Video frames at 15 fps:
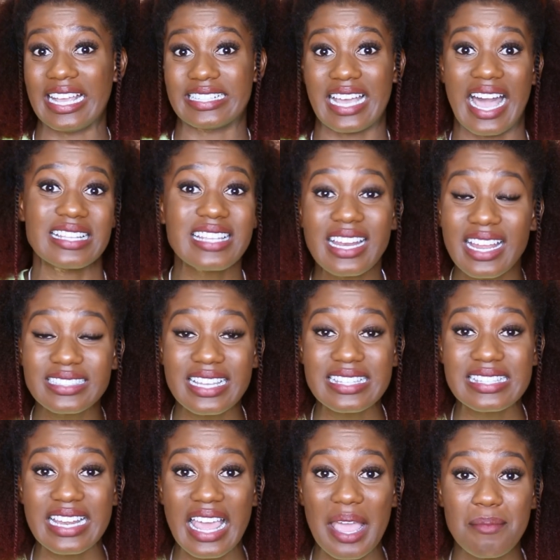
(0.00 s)
It has a lot
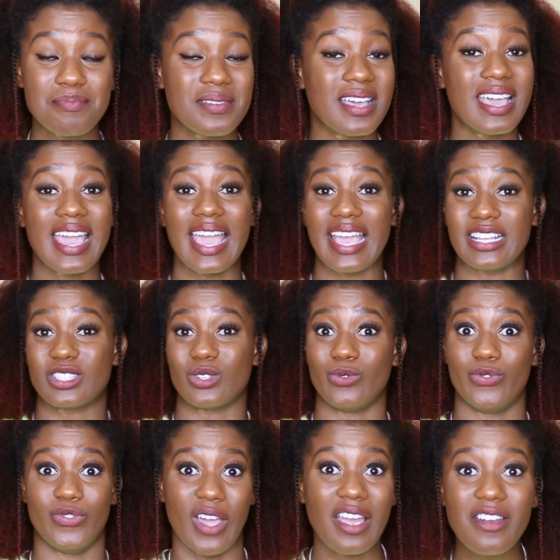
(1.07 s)
of slip, it's
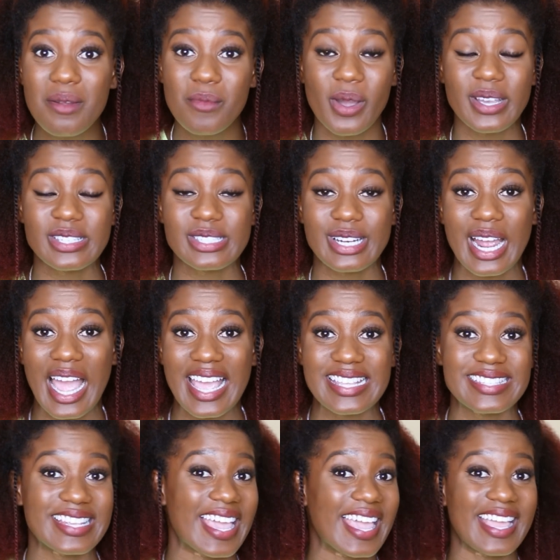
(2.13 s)
very
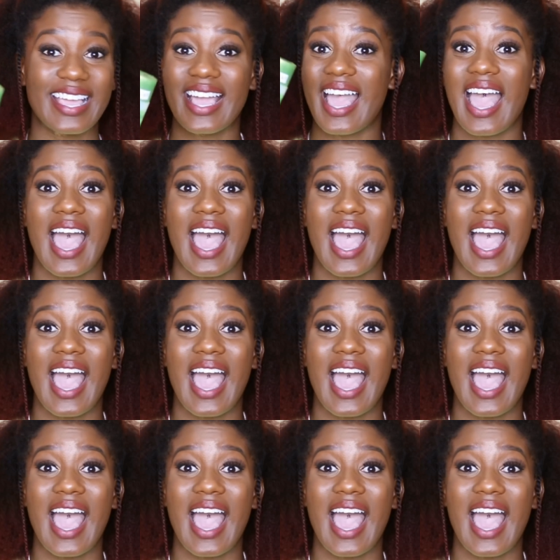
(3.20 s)
moisturizing,